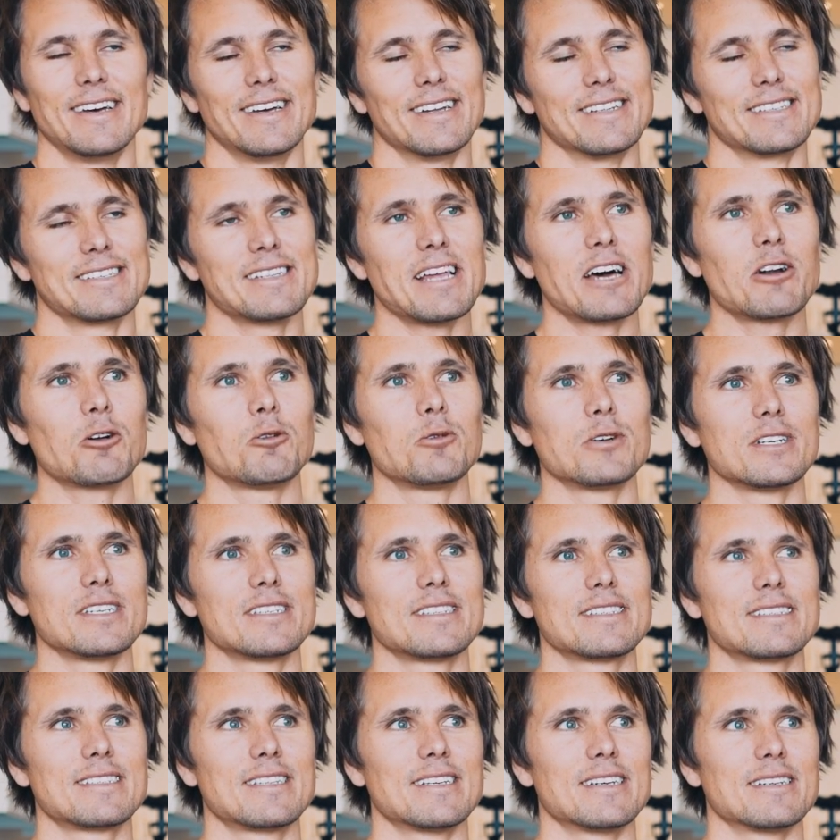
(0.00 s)
It's not
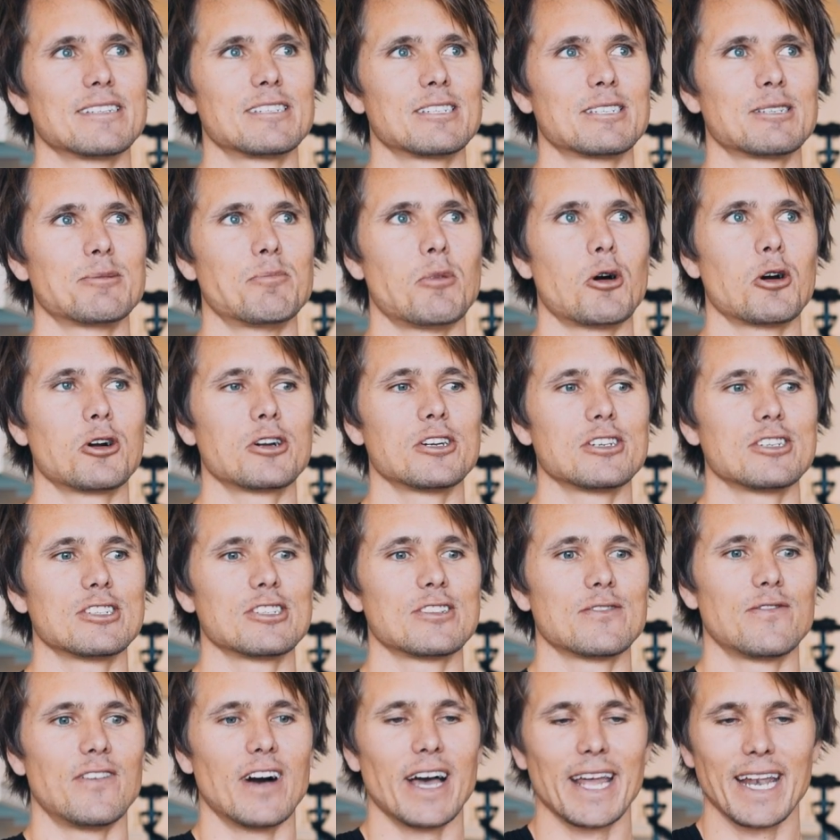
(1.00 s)
always the
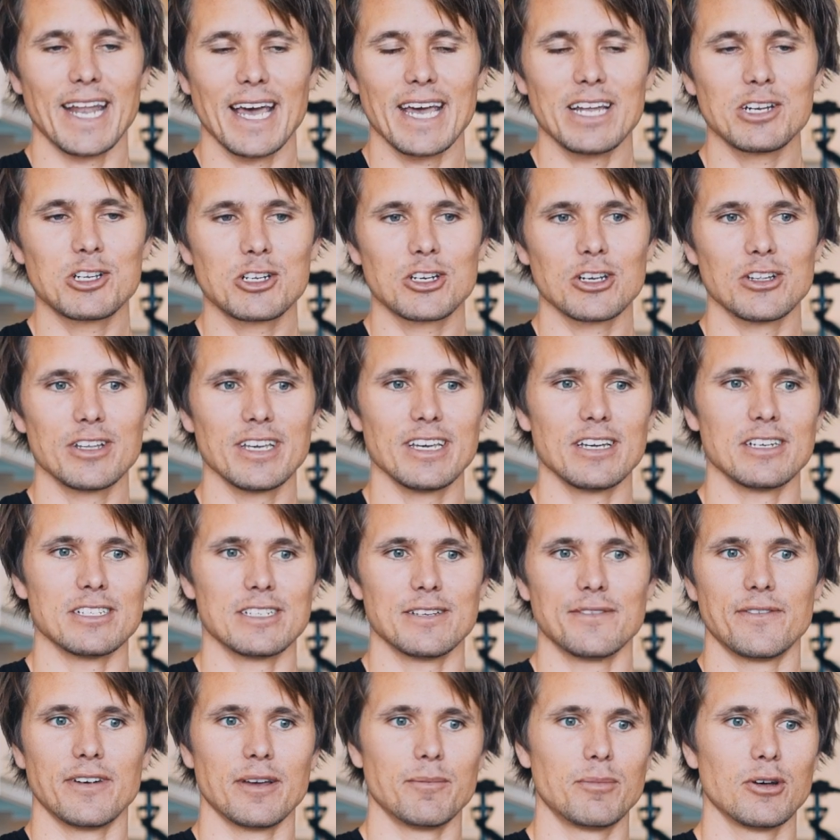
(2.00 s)
smartest financially,
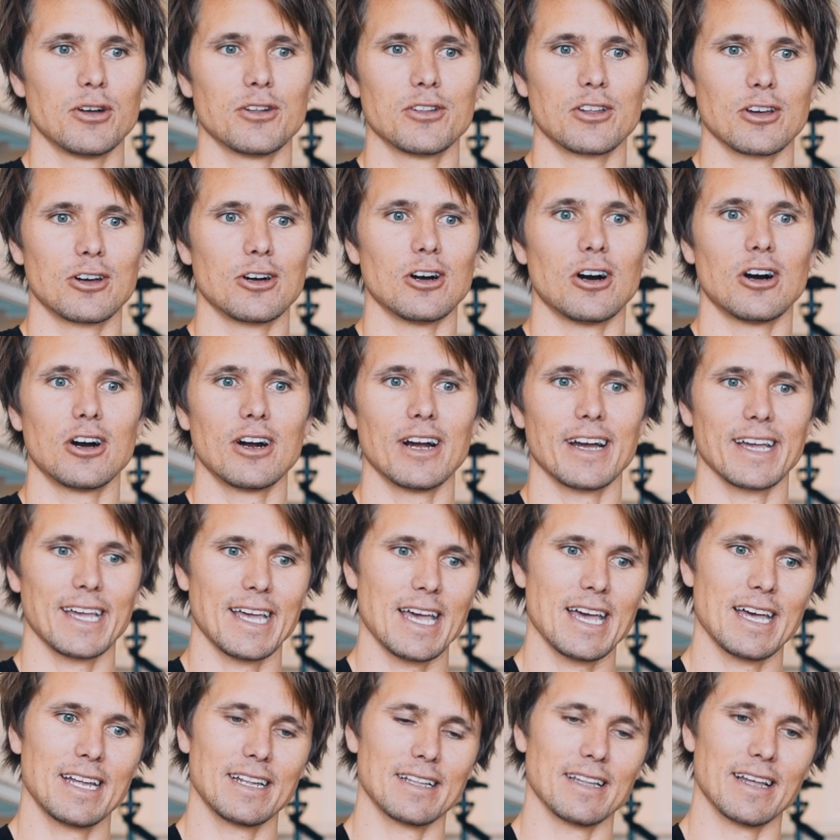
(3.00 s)
because if I build a car, I
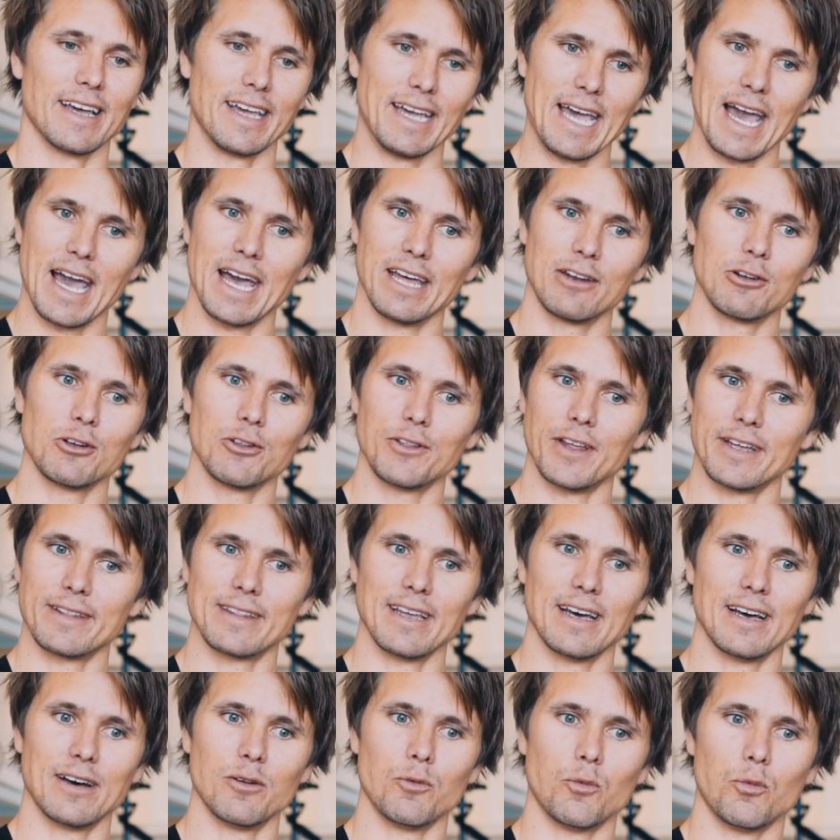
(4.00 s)
can't like handle
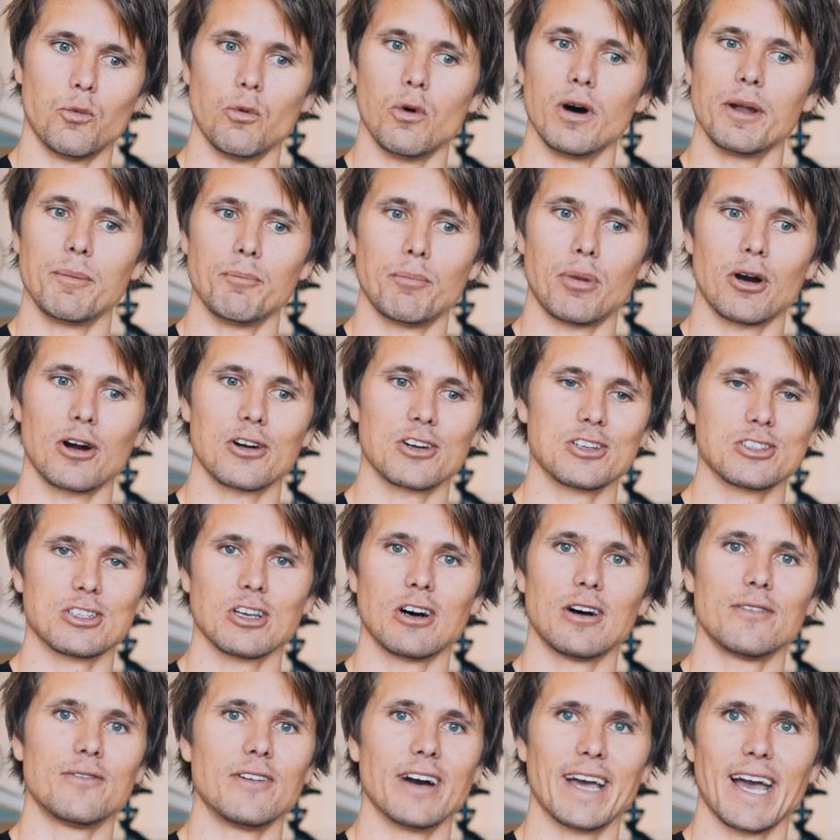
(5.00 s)
that one part is
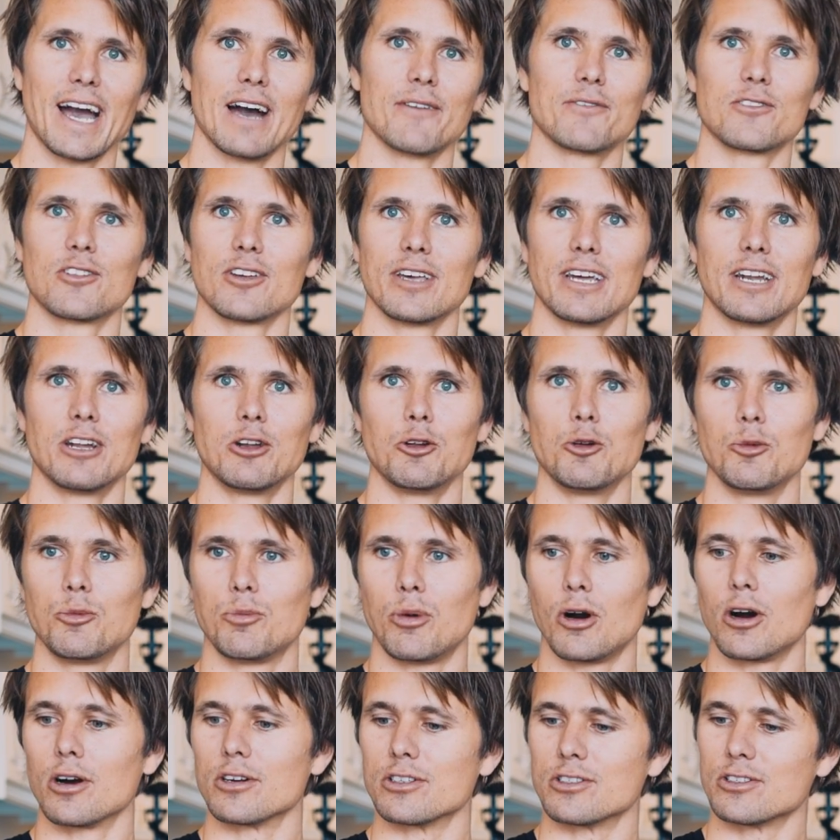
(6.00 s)
off. I have to get a new
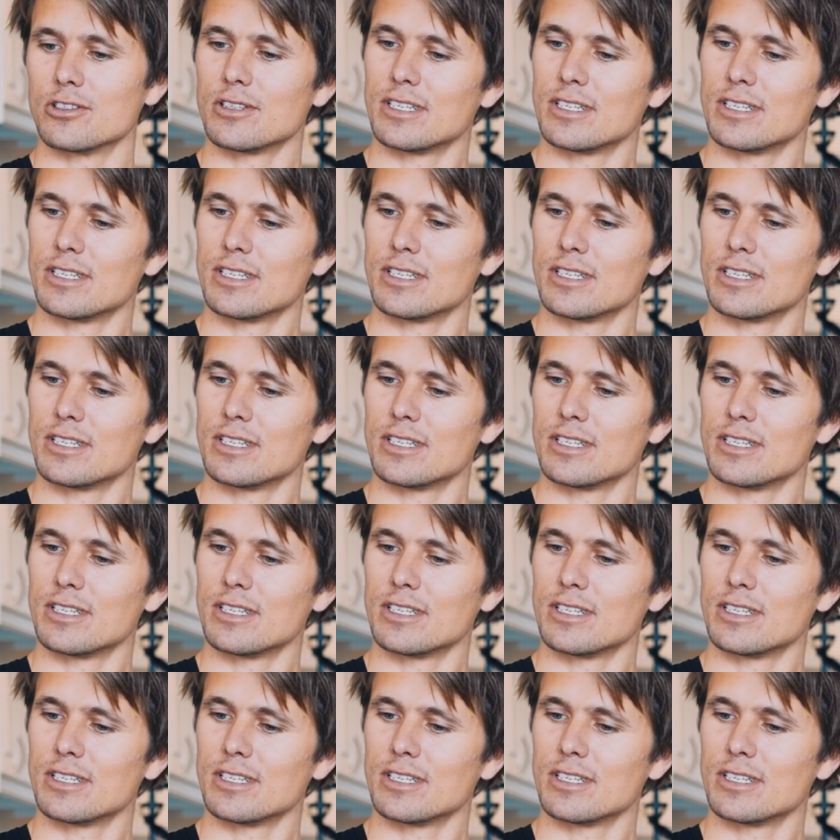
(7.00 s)
part.